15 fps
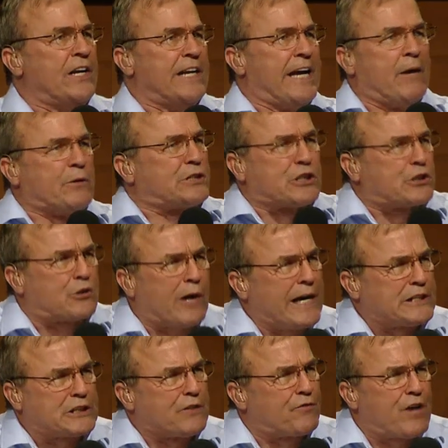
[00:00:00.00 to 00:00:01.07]
It was the
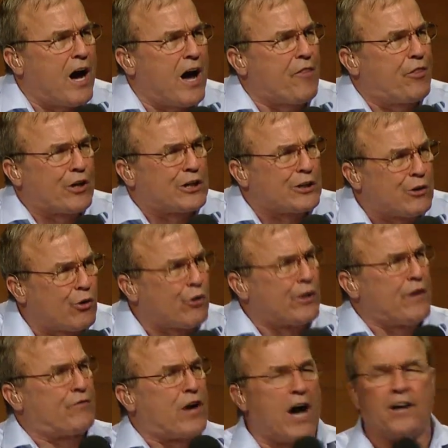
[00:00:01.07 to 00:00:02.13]
grace of God, the glory
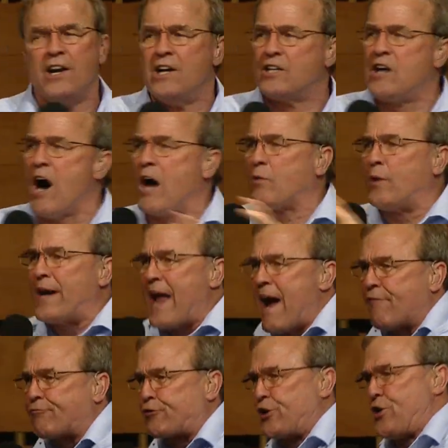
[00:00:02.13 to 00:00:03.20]
of God. God went
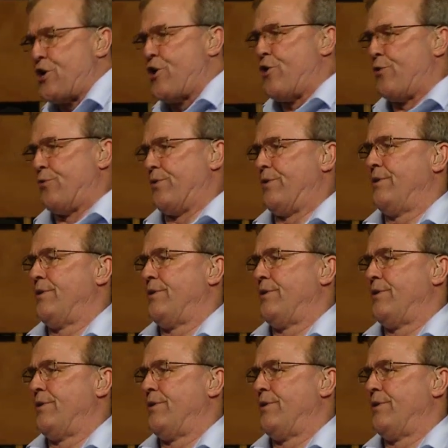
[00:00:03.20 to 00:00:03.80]
after you,